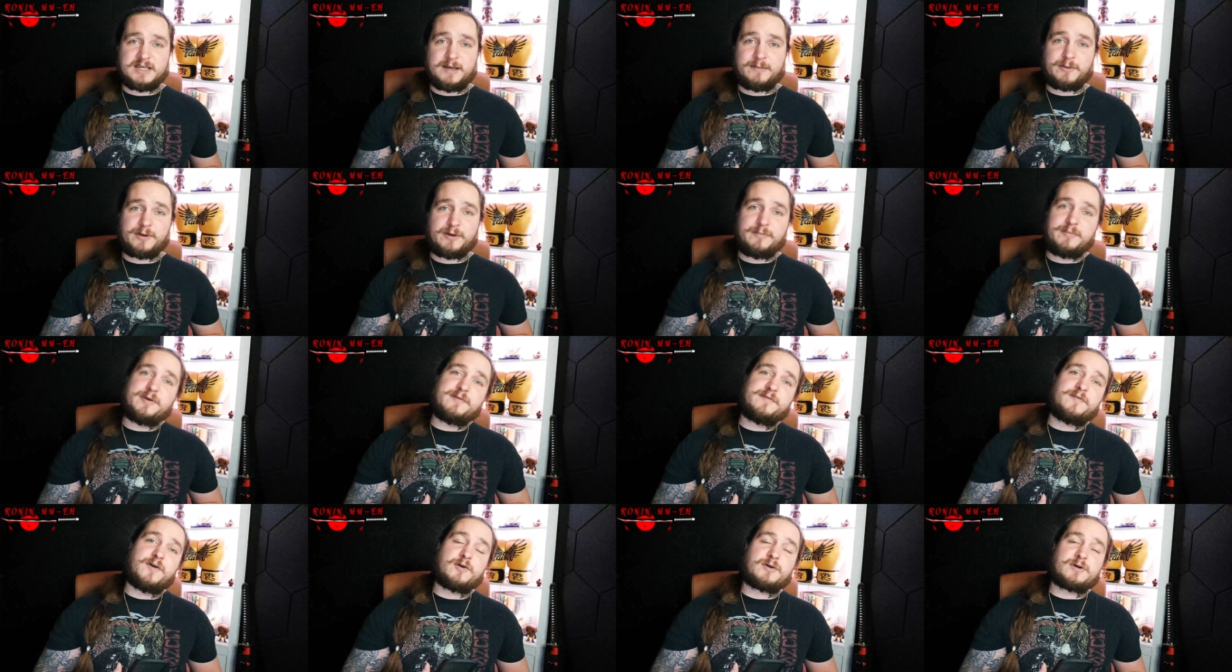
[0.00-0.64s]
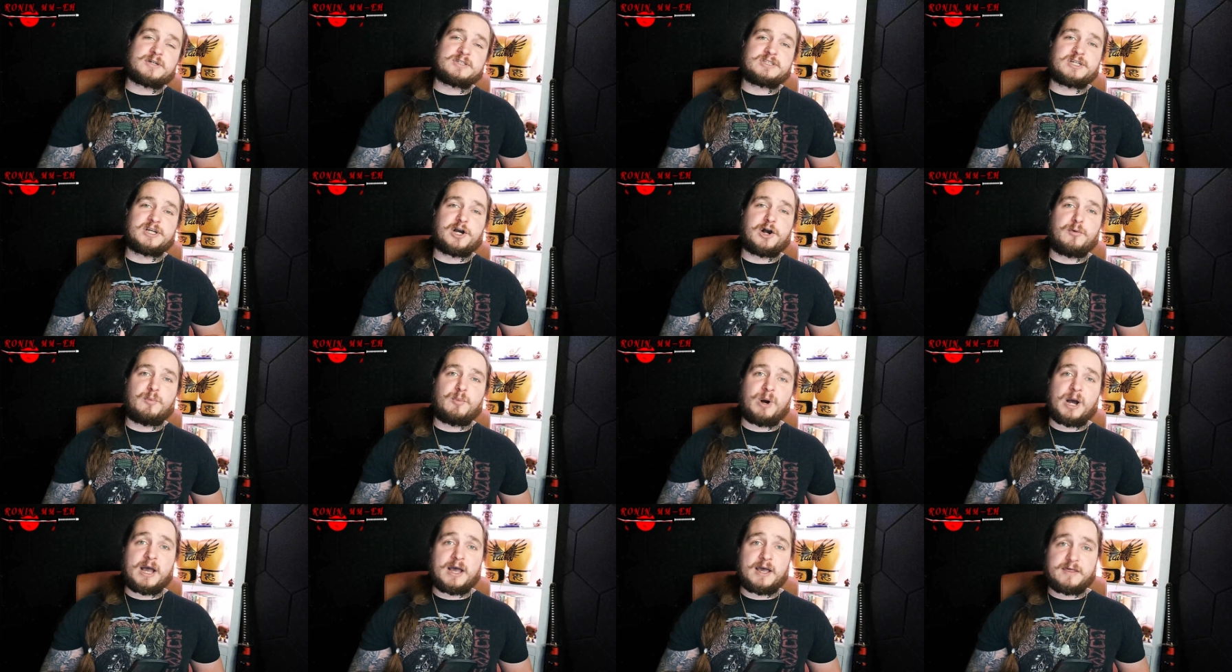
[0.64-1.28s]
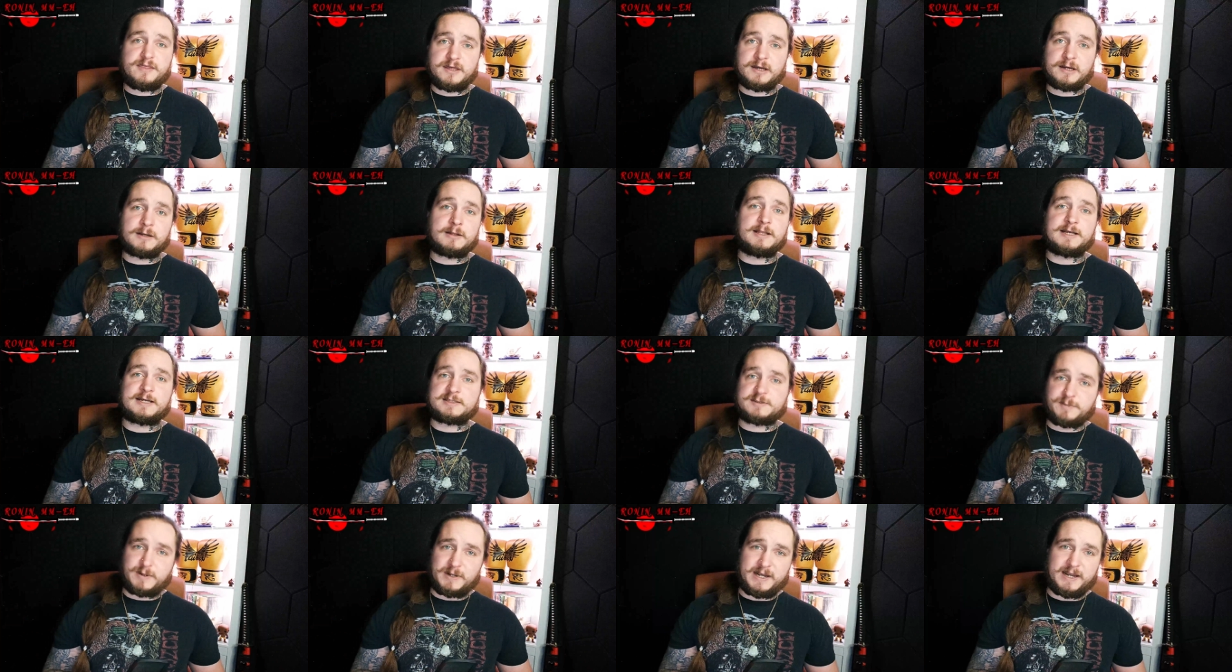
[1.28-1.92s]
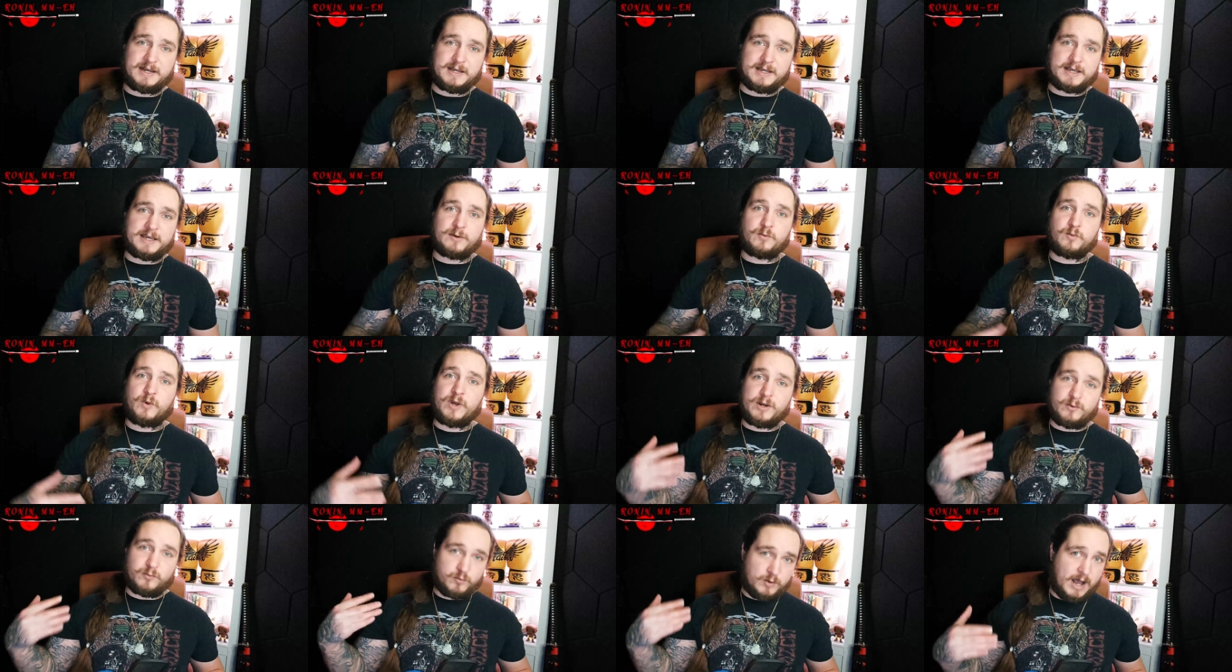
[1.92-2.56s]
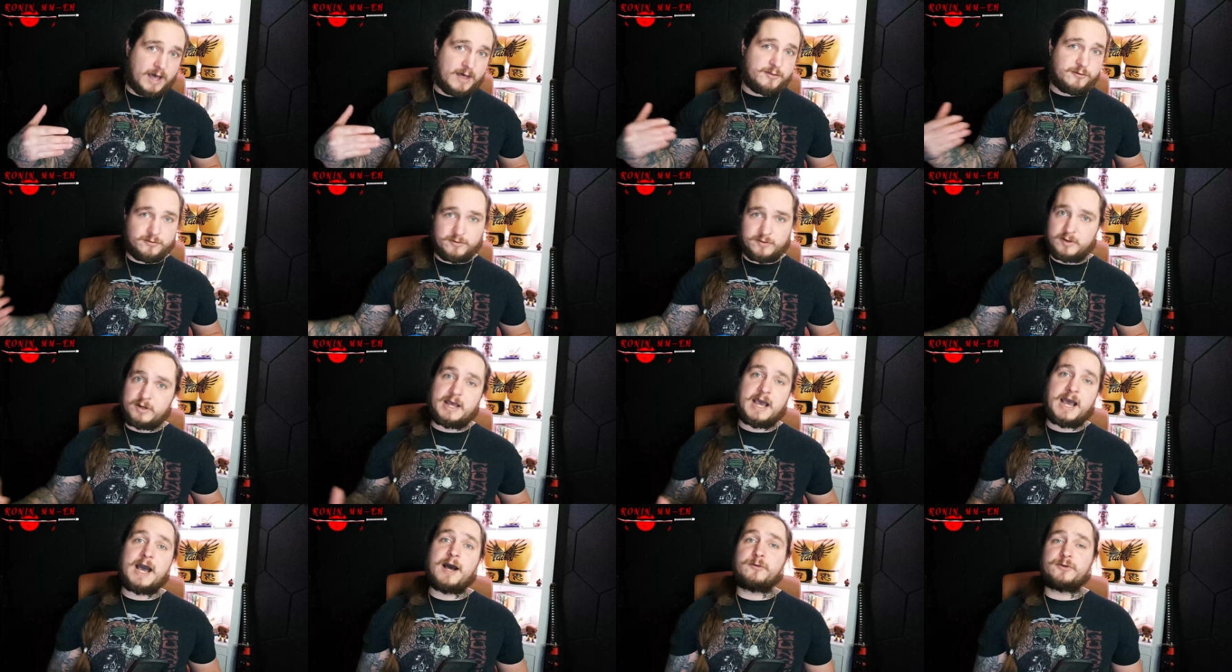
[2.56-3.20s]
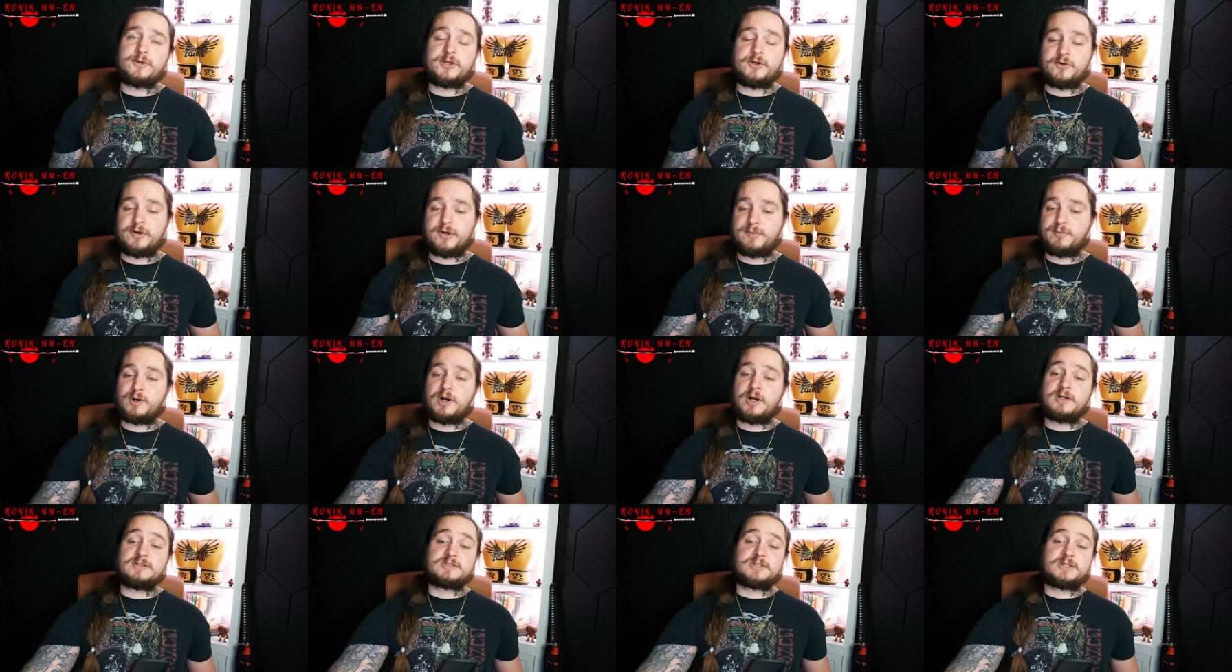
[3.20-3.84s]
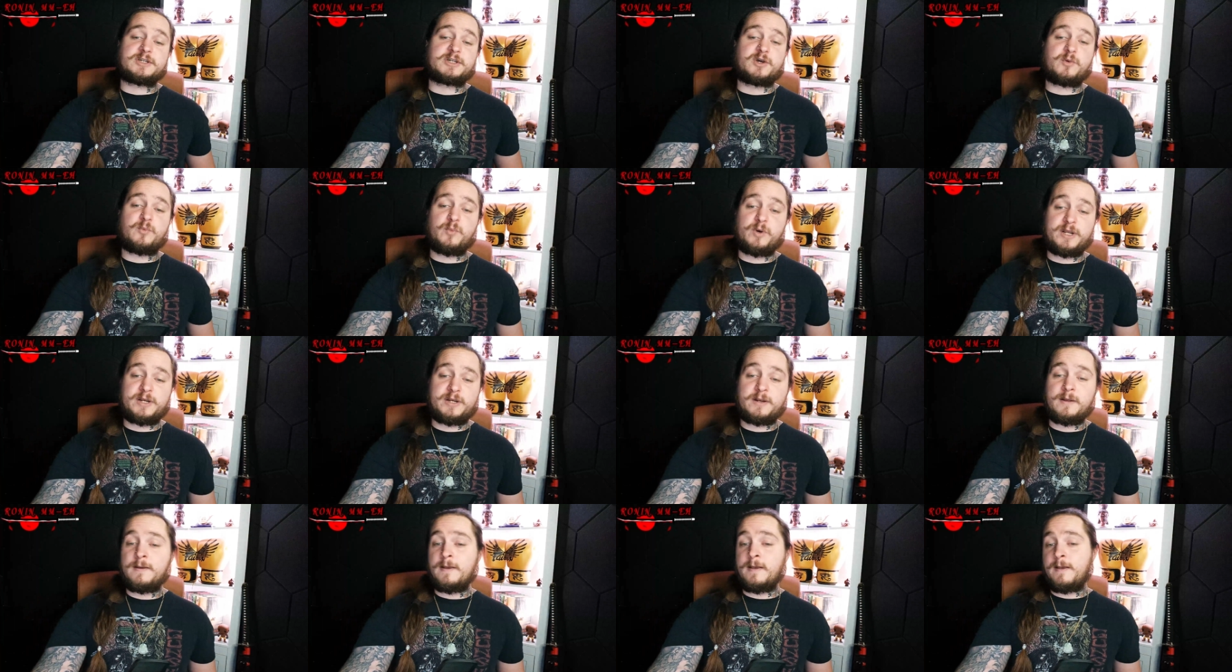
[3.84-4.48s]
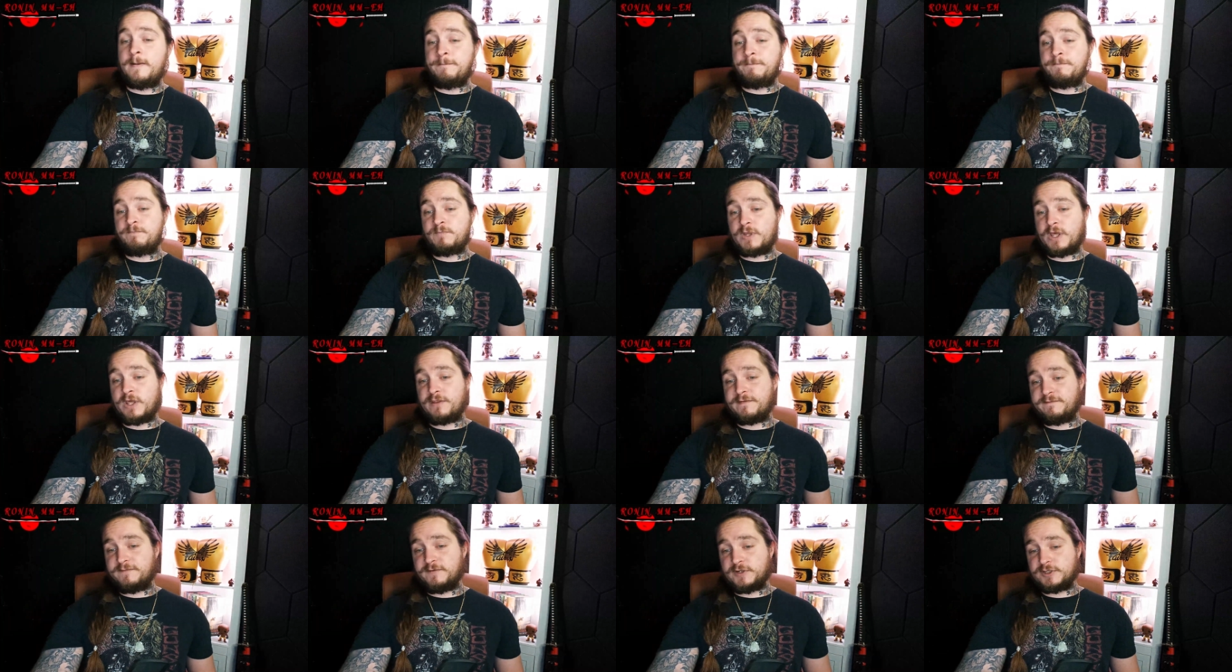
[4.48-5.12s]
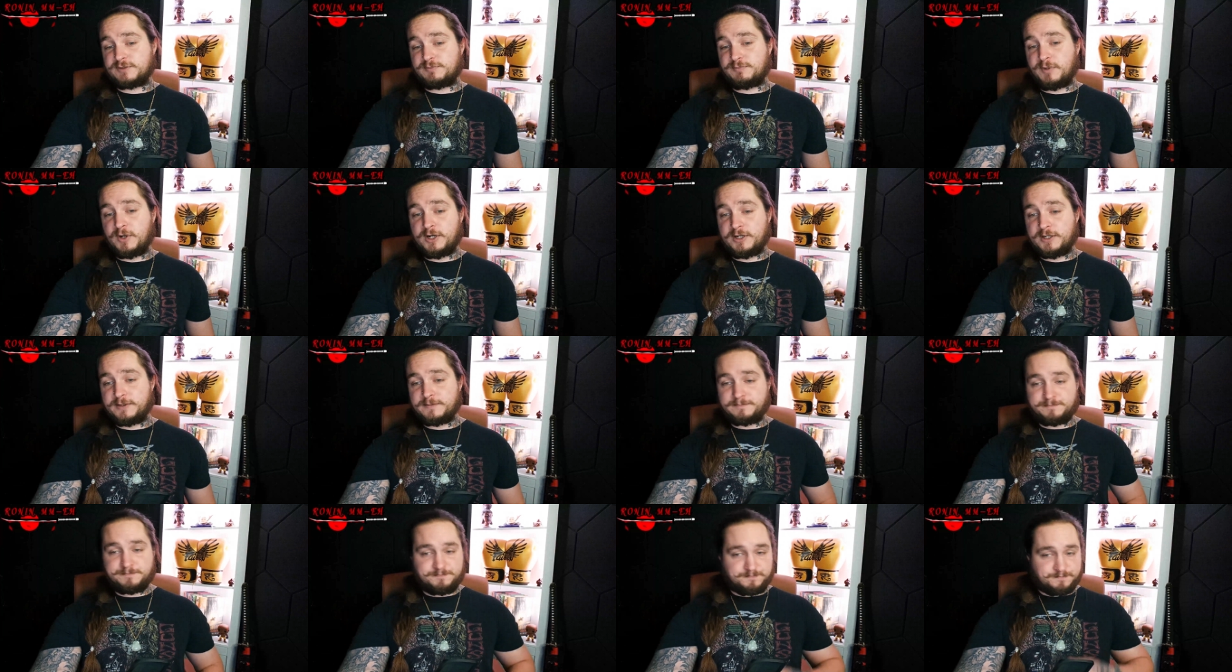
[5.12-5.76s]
I'm going to be focusing on why I think Alex Pereira can win rather than how Yuri Prochazka can win. Now, the first part